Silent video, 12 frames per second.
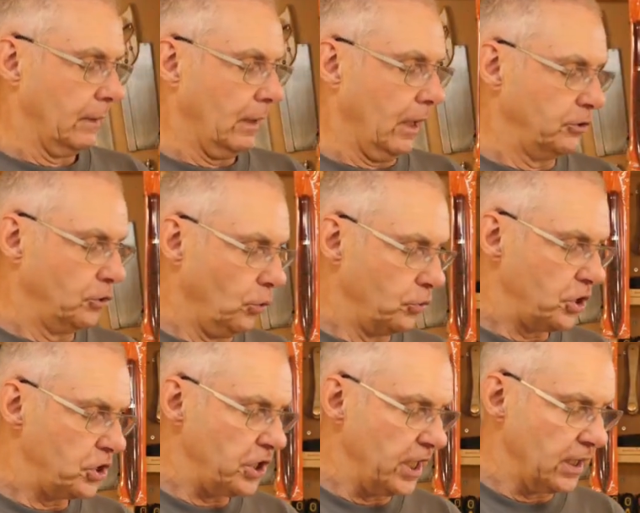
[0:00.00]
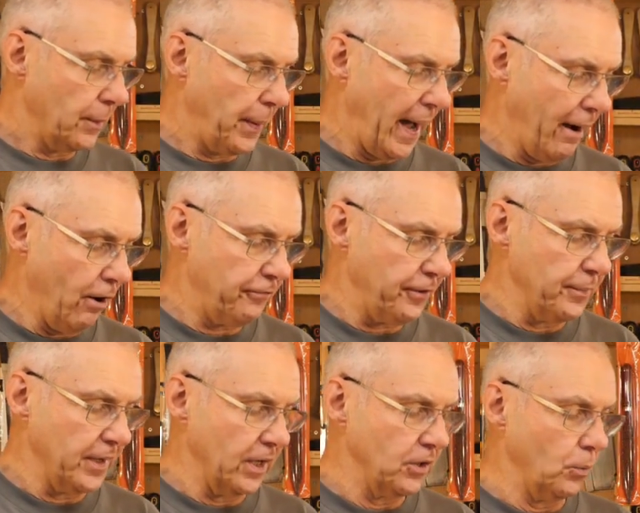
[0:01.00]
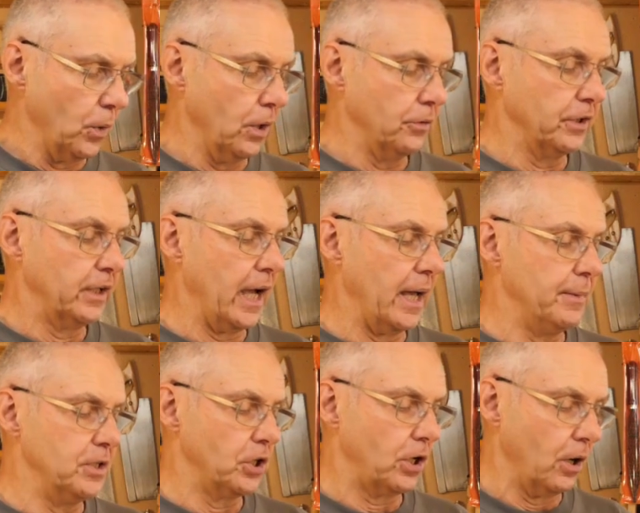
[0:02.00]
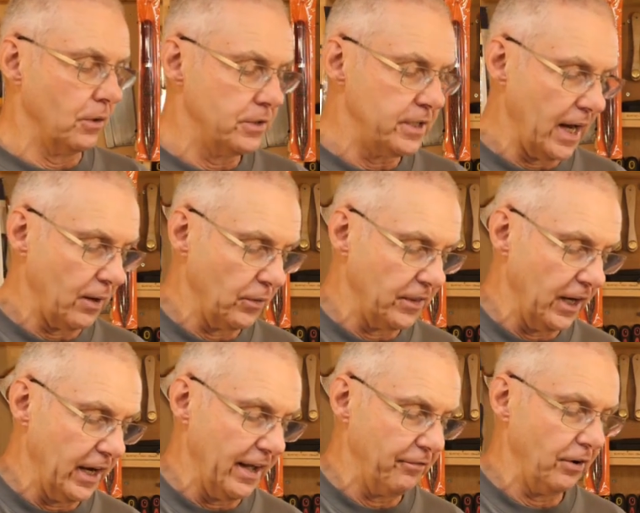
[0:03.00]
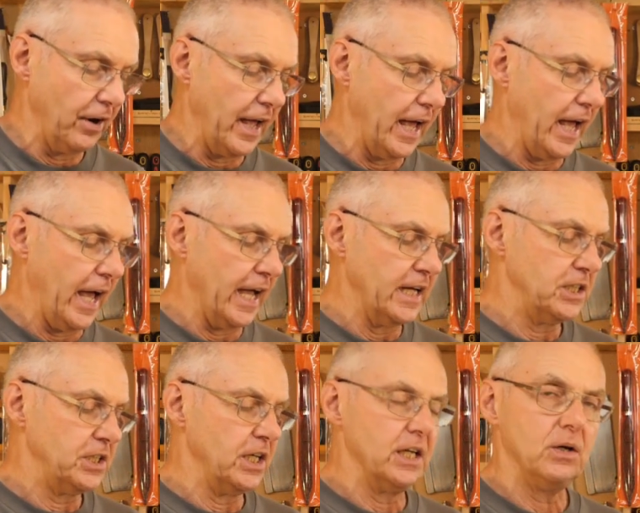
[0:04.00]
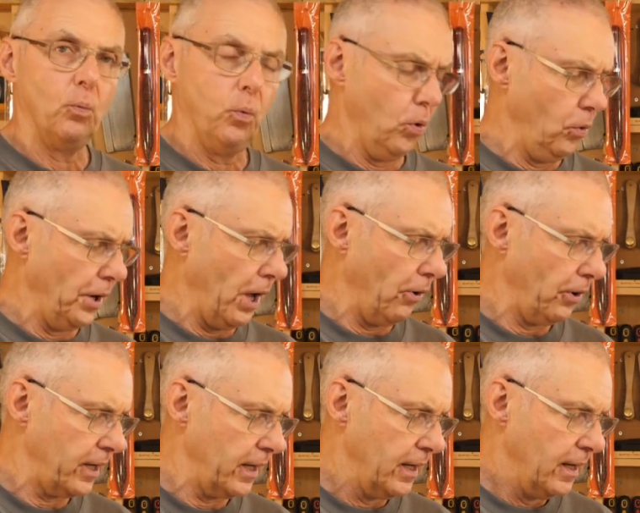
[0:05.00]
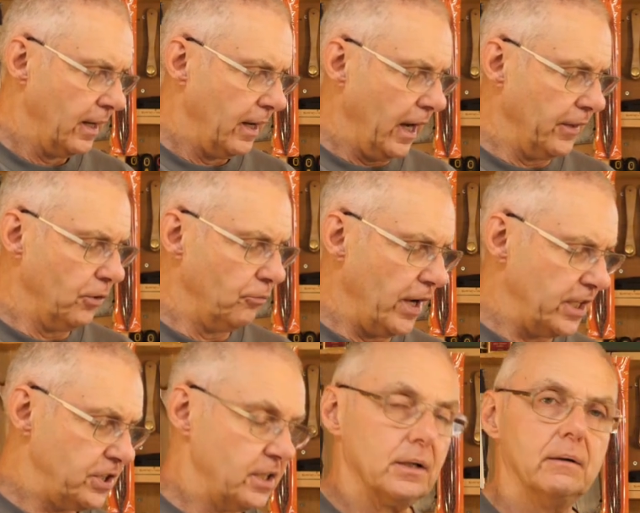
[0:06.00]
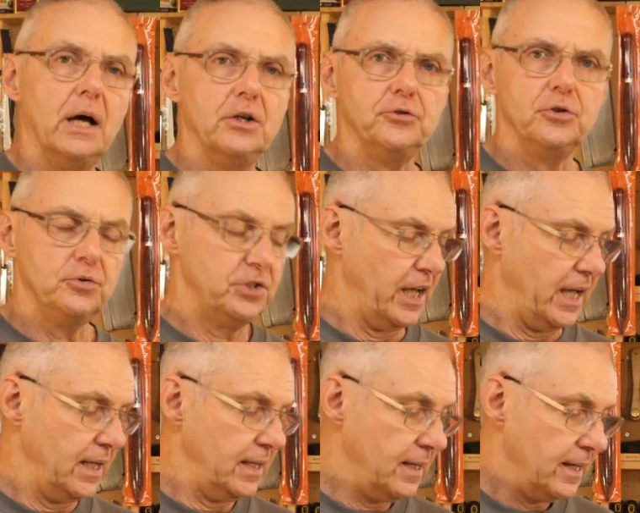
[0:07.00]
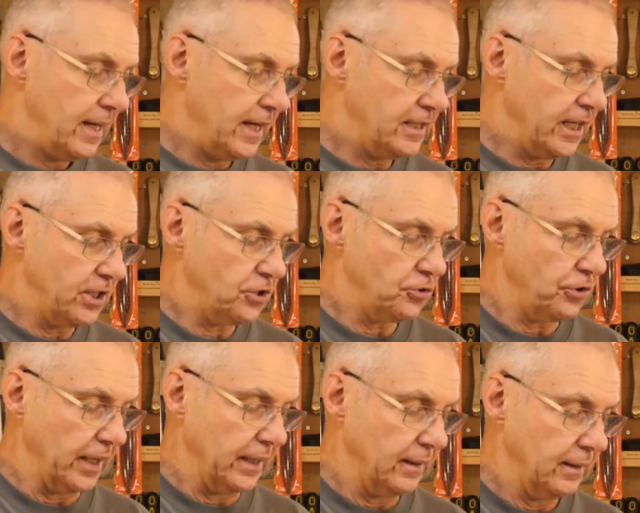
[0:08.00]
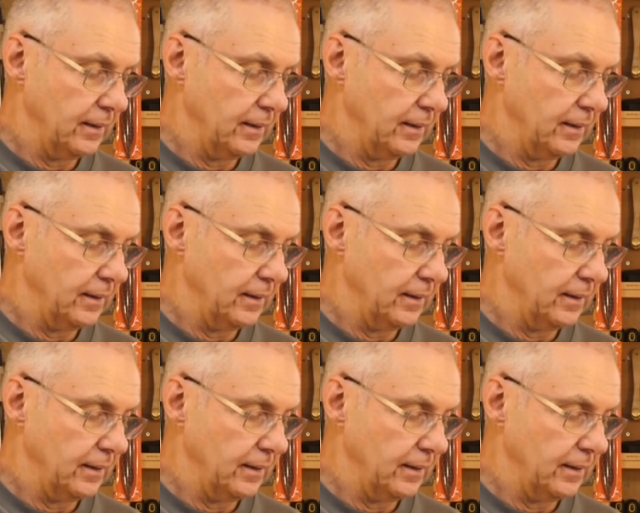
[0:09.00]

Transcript: I sought to seek the power from the underworld and came into contact with a level 80 warlock, and the rest, as you say, is history.